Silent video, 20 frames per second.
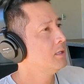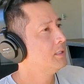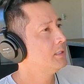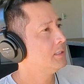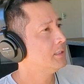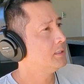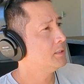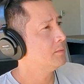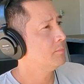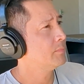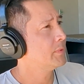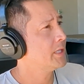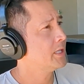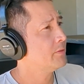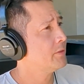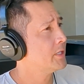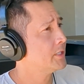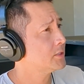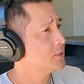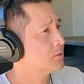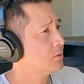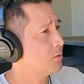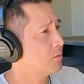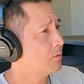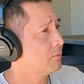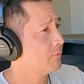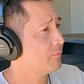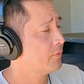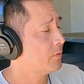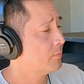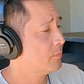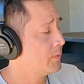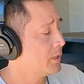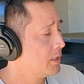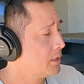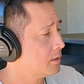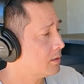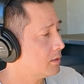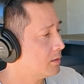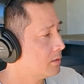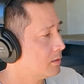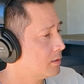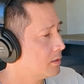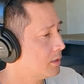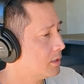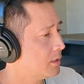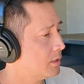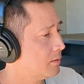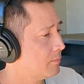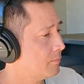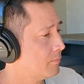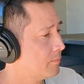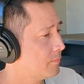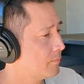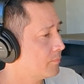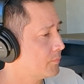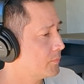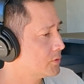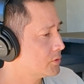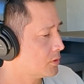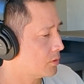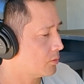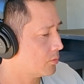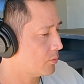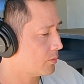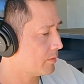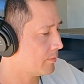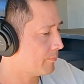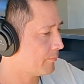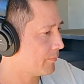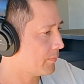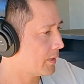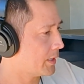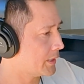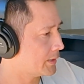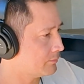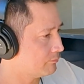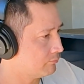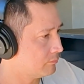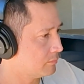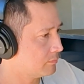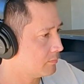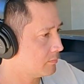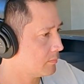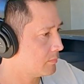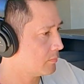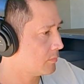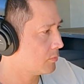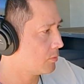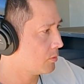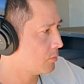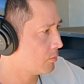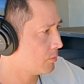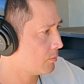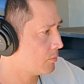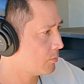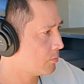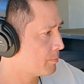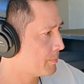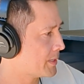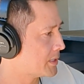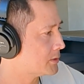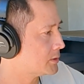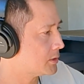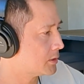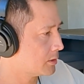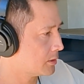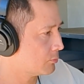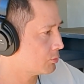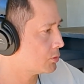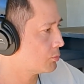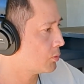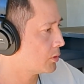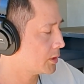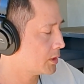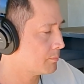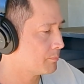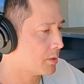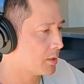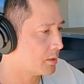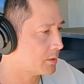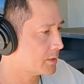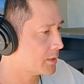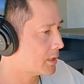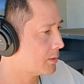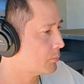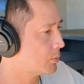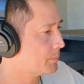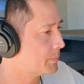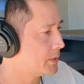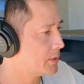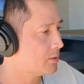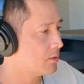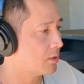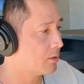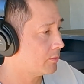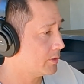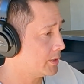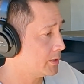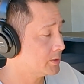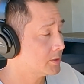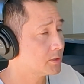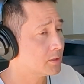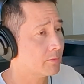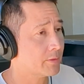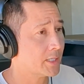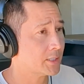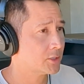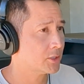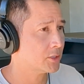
And then so from there, so I basically was working part-time or PRN. So that's